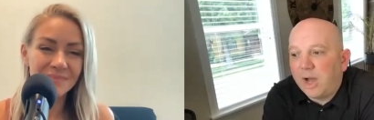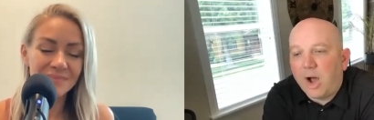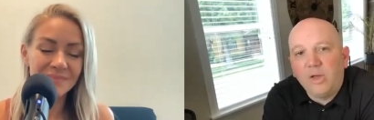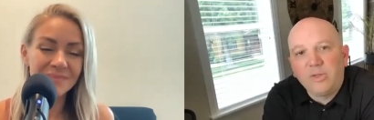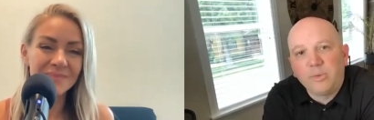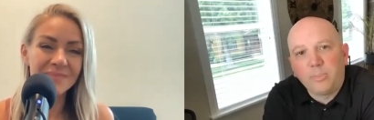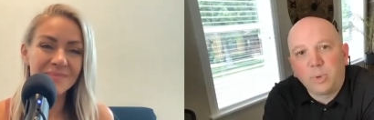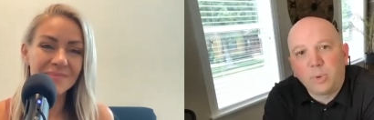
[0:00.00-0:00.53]

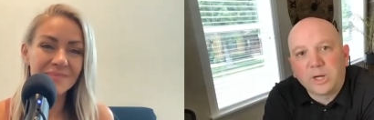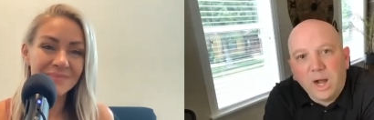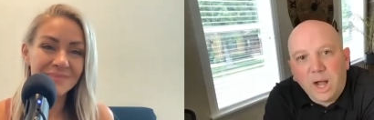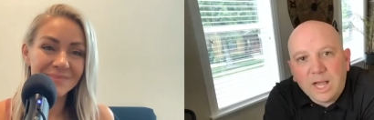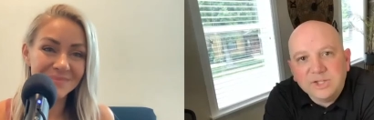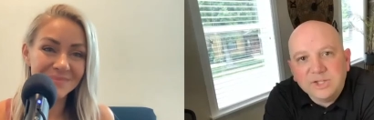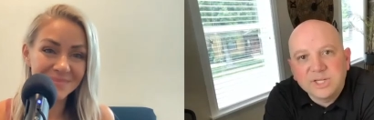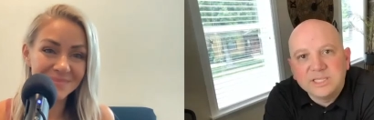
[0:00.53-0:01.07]
Speaker 1: all the
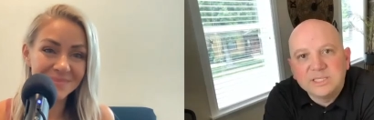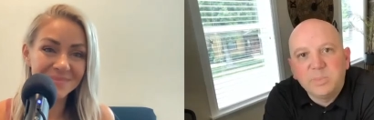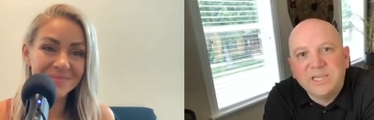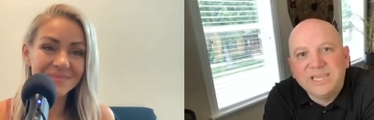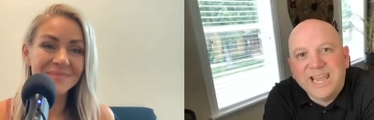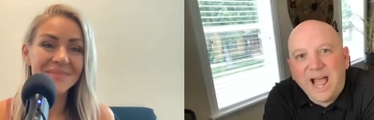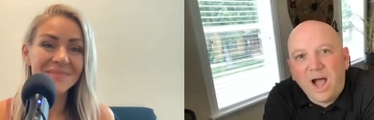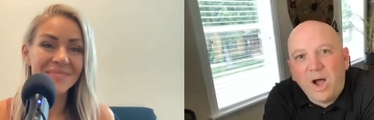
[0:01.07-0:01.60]
precautions,
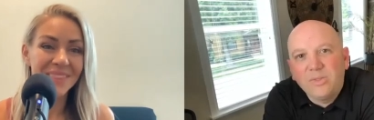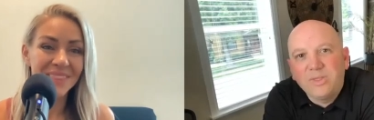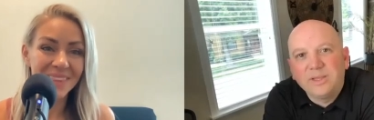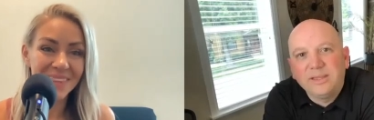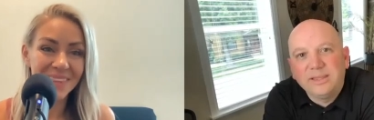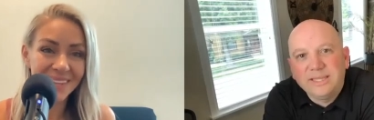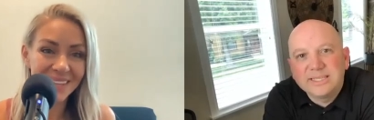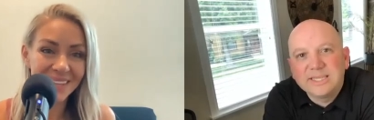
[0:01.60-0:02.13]
but now
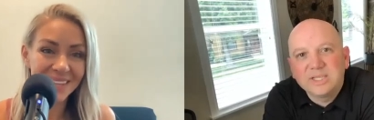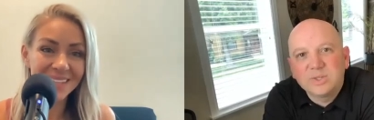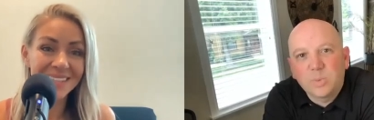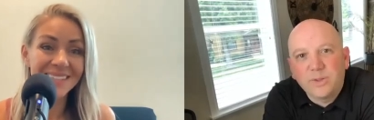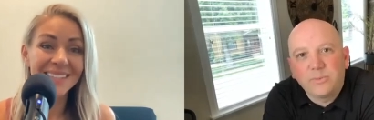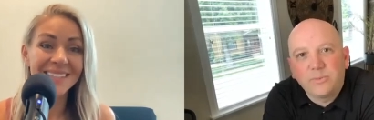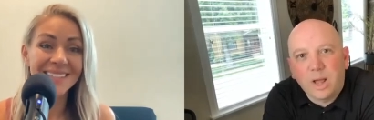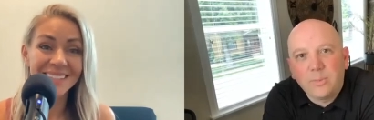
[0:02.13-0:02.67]
that this is
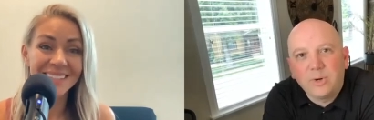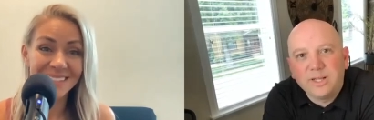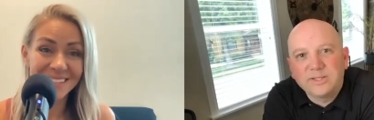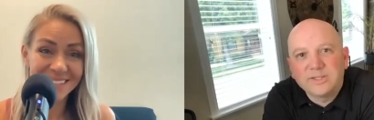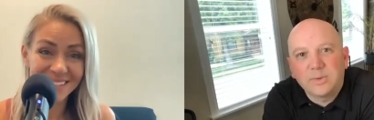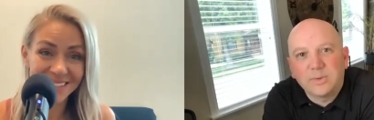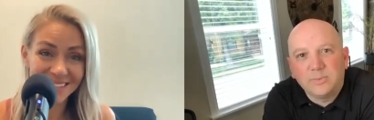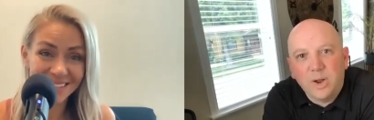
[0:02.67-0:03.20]
where the rubber
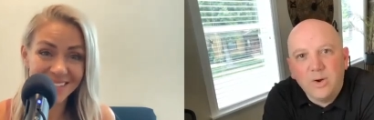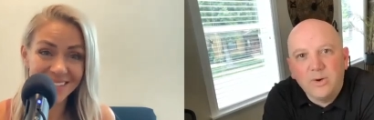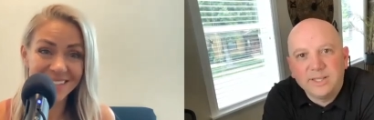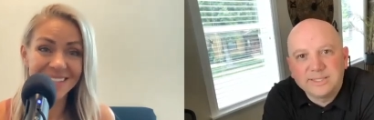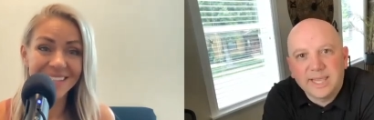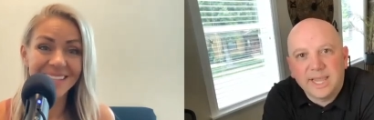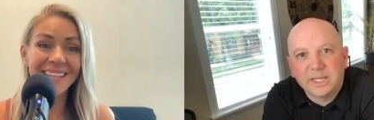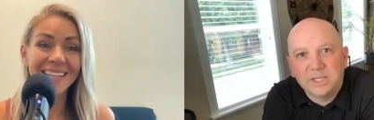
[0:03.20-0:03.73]
hits the road,
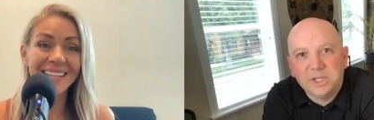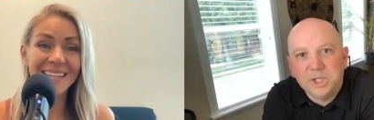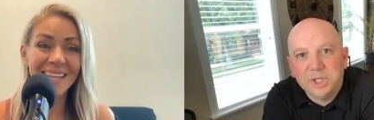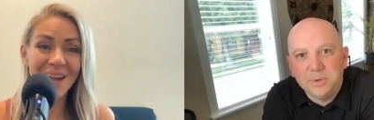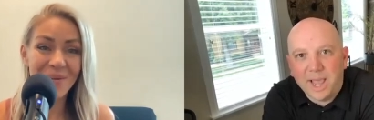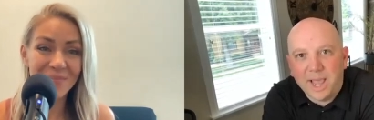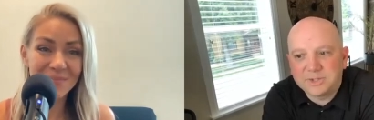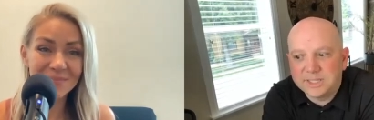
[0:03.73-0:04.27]
it's like,
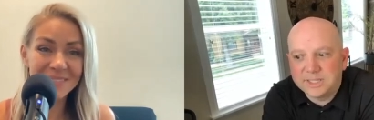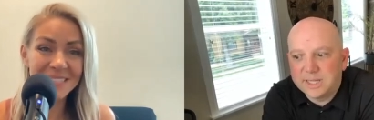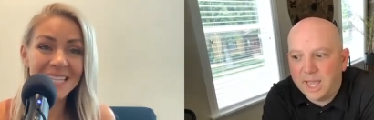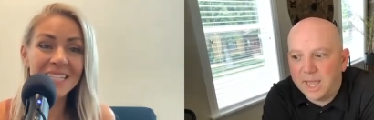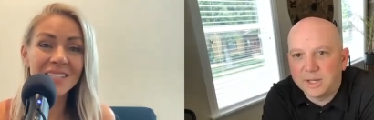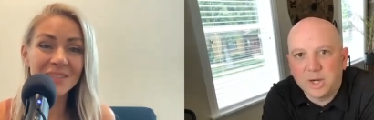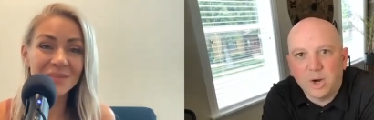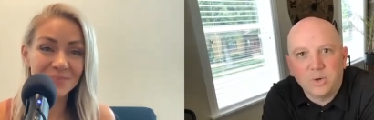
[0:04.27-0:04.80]
yep. you it's actually
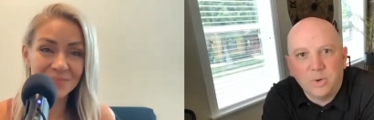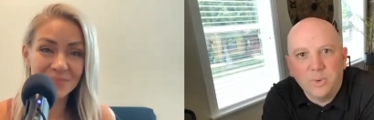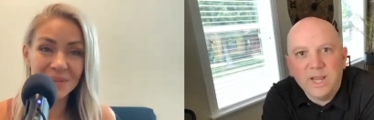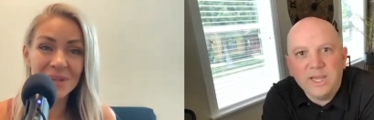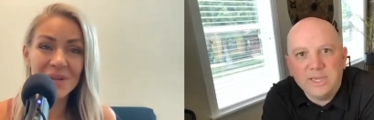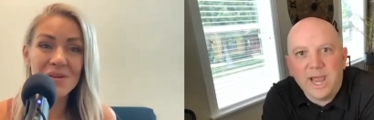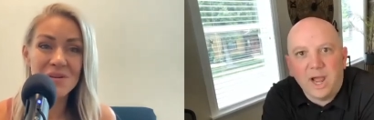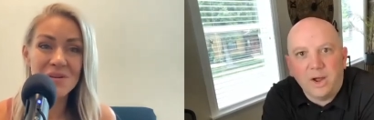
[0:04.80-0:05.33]
like, got to go
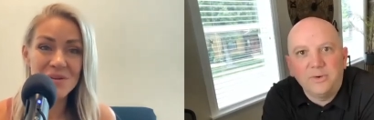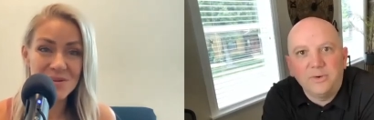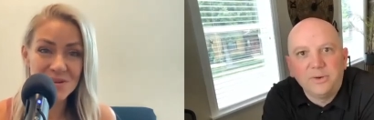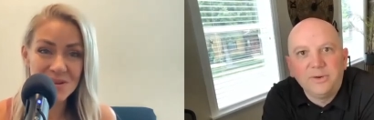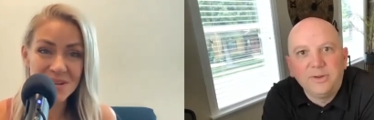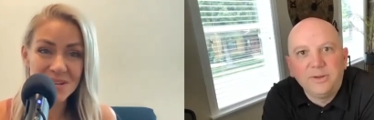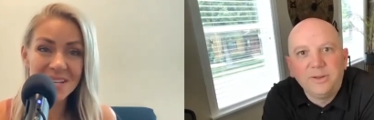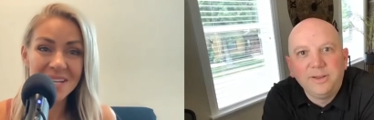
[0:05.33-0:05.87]
quit now.
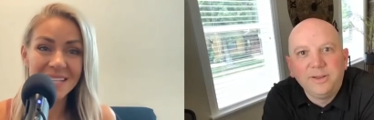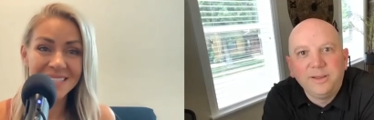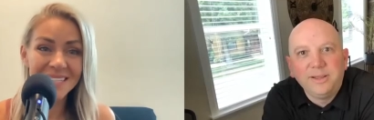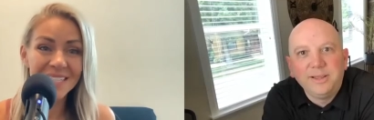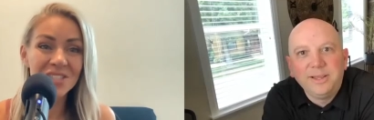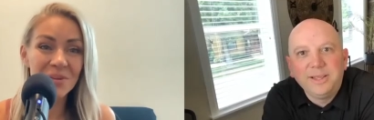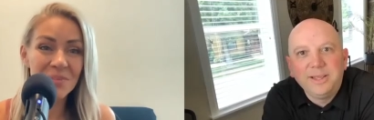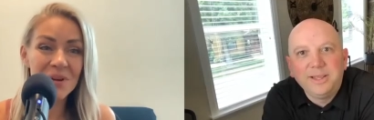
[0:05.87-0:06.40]
Speaker 2: It's like
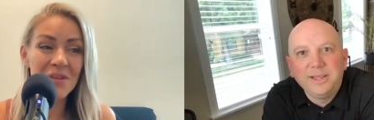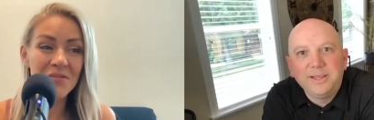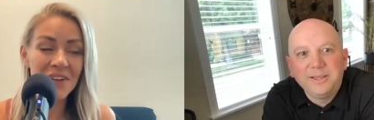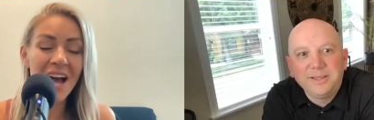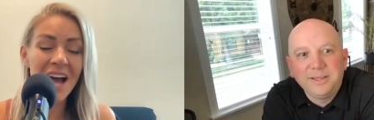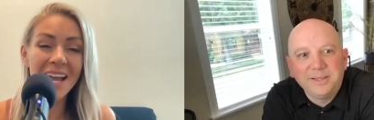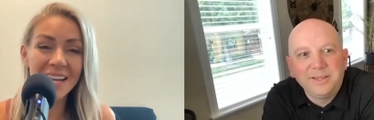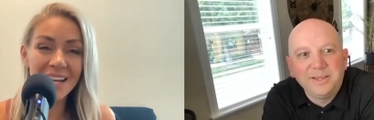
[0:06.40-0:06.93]
jumping off a
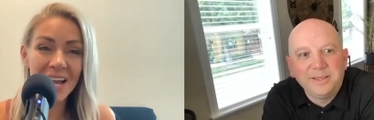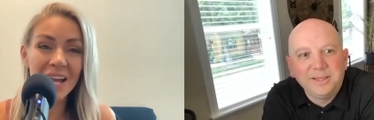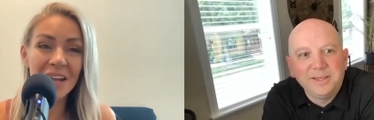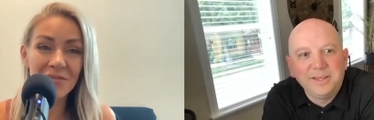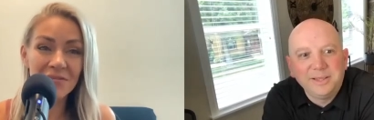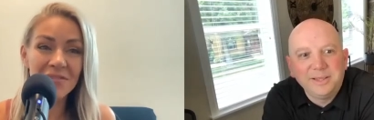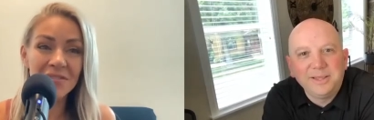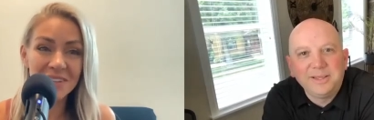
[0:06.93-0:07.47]
high
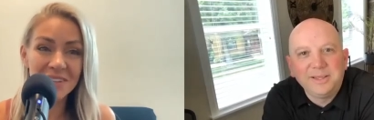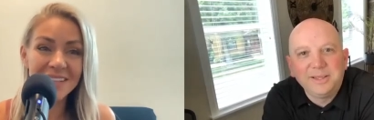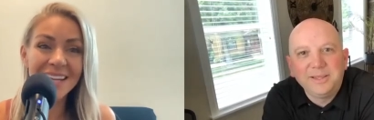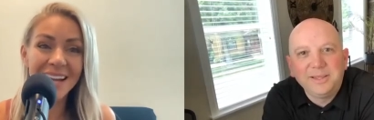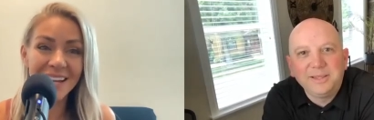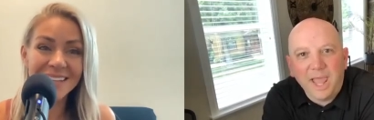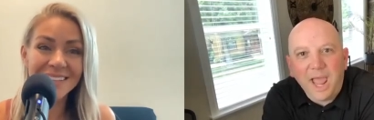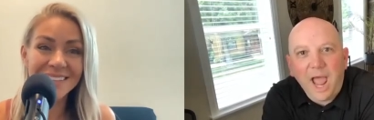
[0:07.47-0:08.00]
dive.
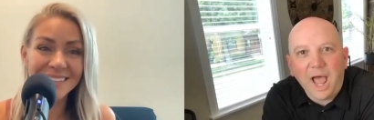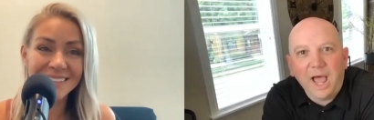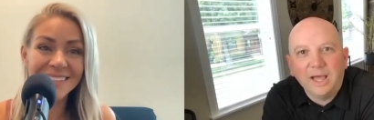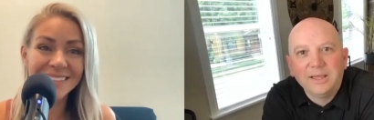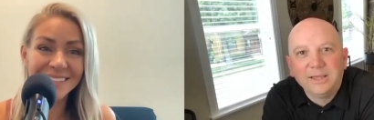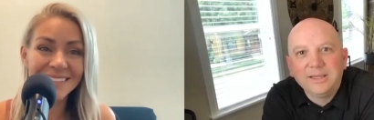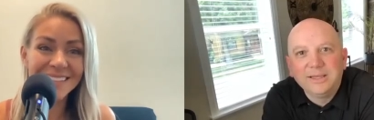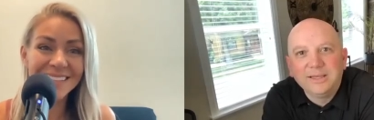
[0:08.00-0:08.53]
Yeah. Yeah.
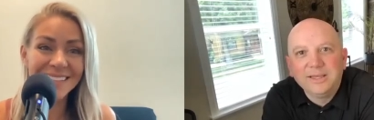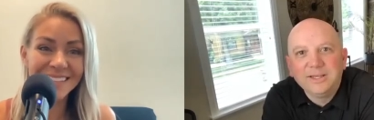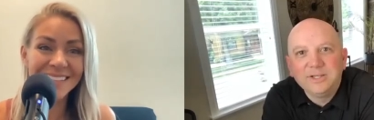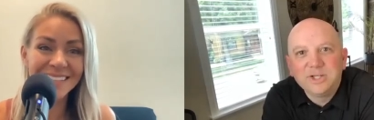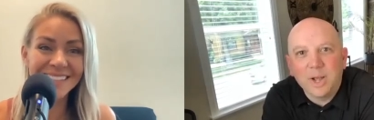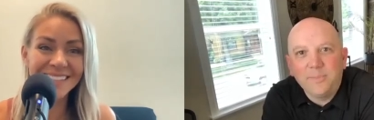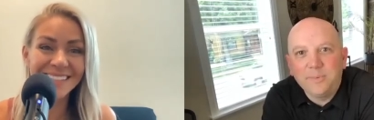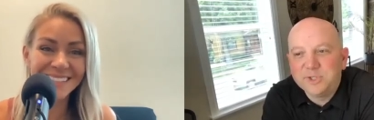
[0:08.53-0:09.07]

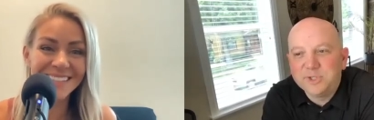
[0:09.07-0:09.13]
Jump,